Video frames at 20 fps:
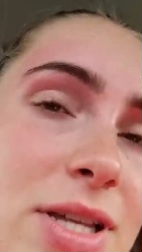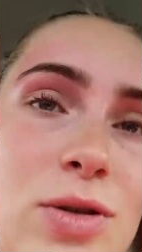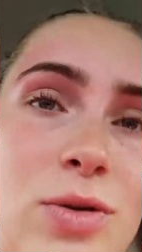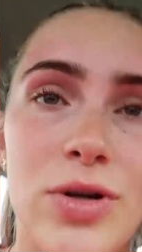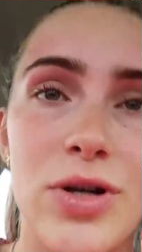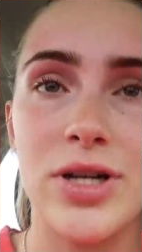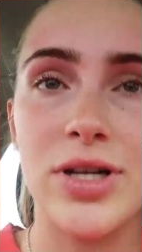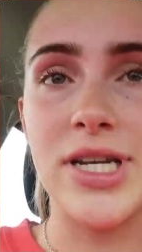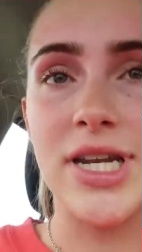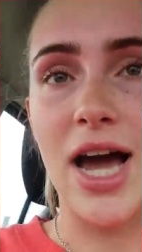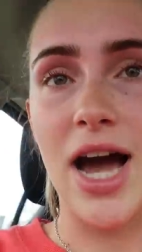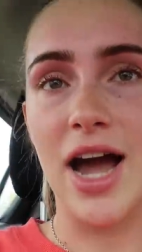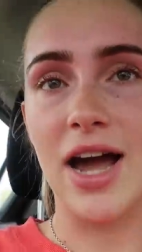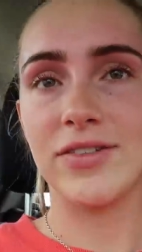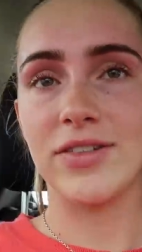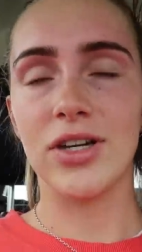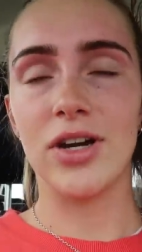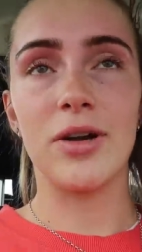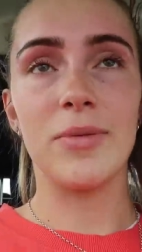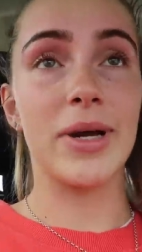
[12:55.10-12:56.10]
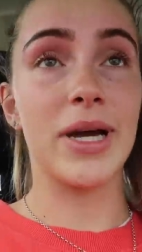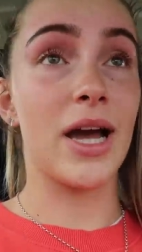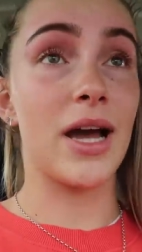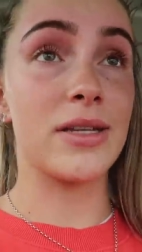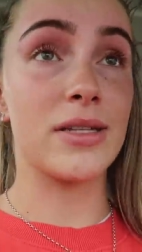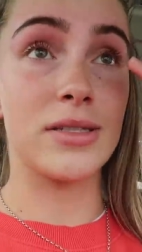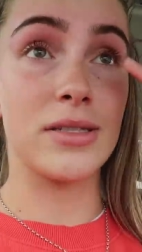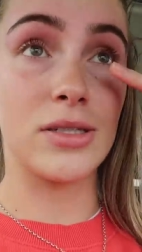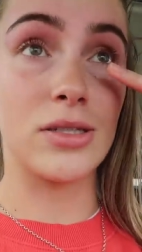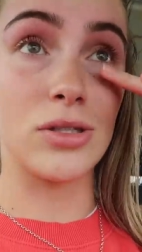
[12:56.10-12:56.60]
It's all good now. I have to go to my
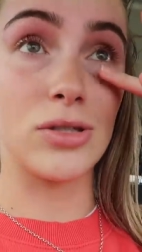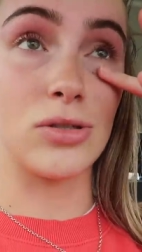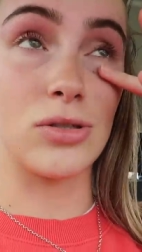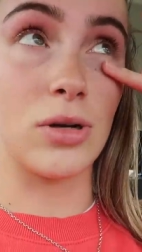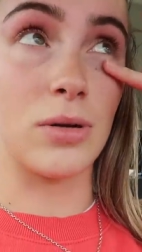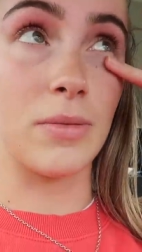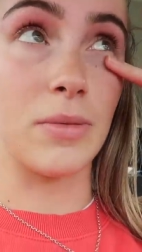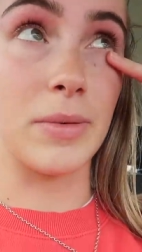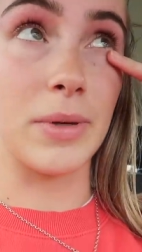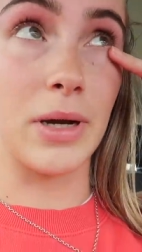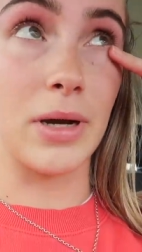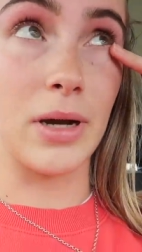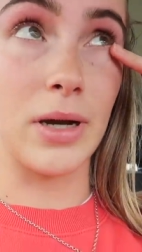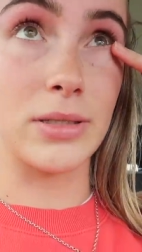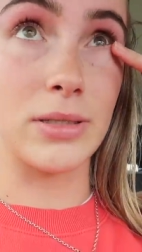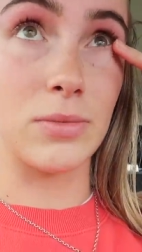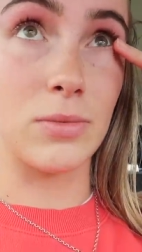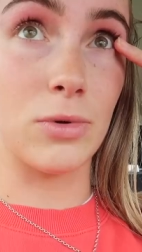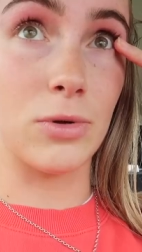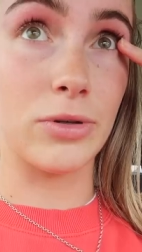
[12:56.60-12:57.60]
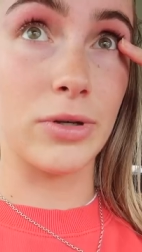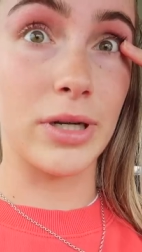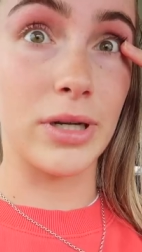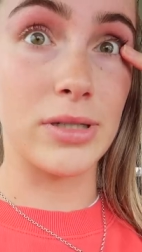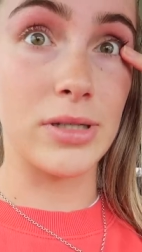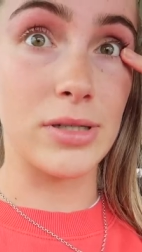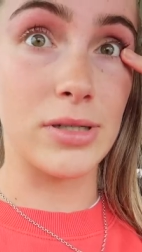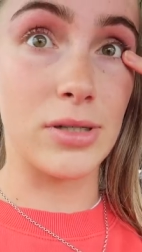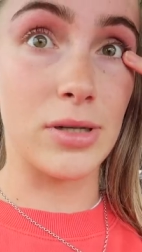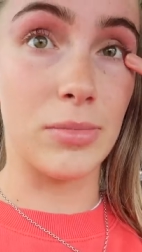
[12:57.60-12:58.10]
cousin's and drop, my eyes are watering
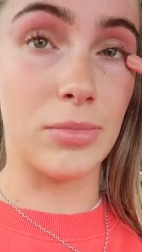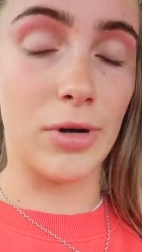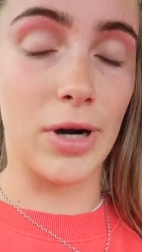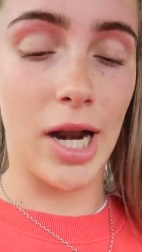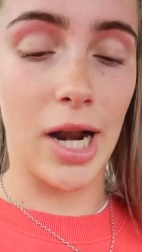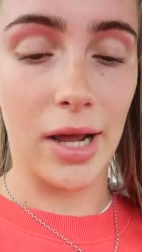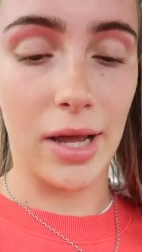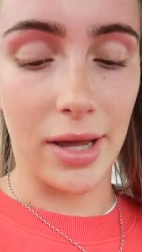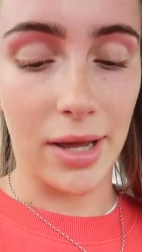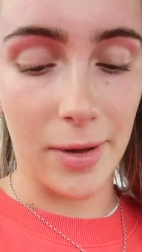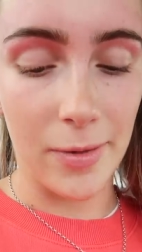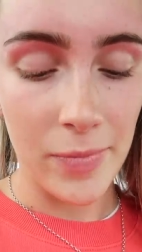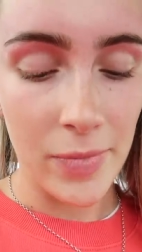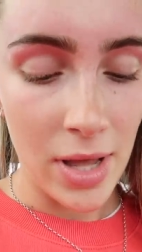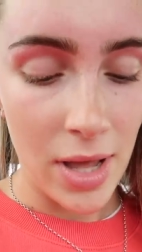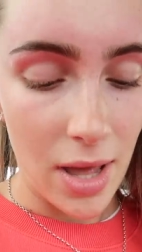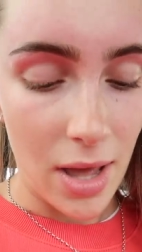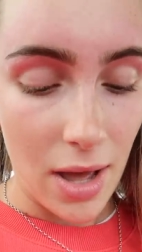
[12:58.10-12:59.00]
because it's so bright out here.